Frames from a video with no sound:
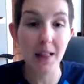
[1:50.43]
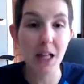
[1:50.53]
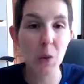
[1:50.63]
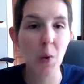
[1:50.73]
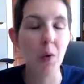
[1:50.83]

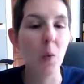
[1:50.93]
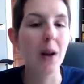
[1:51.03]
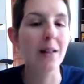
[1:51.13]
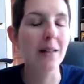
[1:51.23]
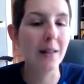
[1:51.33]
That's where we want
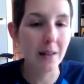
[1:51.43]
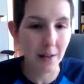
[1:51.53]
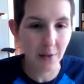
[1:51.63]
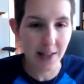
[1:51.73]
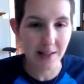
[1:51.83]
to
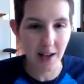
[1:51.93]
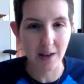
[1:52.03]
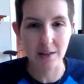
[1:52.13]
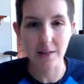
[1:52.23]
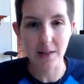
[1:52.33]
live as
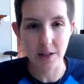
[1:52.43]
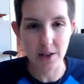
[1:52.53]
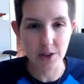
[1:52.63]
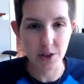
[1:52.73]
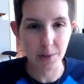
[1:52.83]
technical
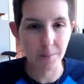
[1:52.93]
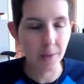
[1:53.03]
leaders.